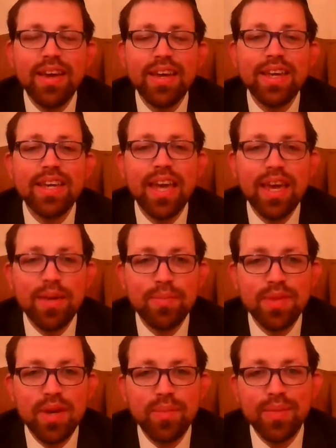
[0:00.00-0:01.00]
He came
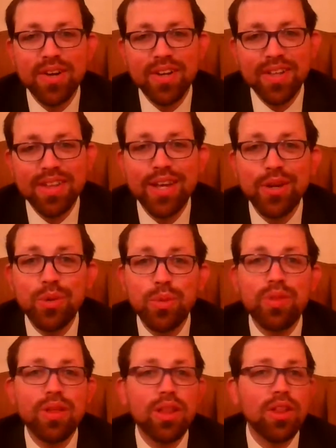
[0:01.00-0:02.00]
to America later
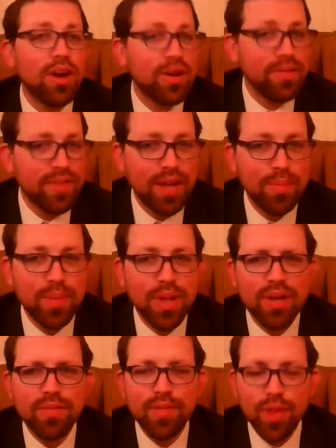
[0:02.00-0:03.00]
with a lot of help, a
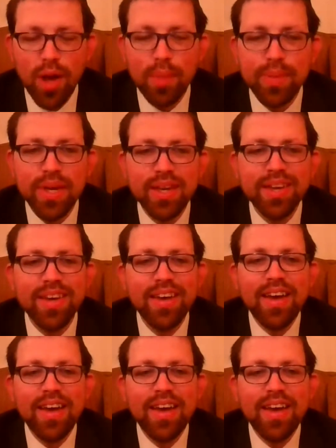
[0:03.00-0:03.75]
lot of lobbying,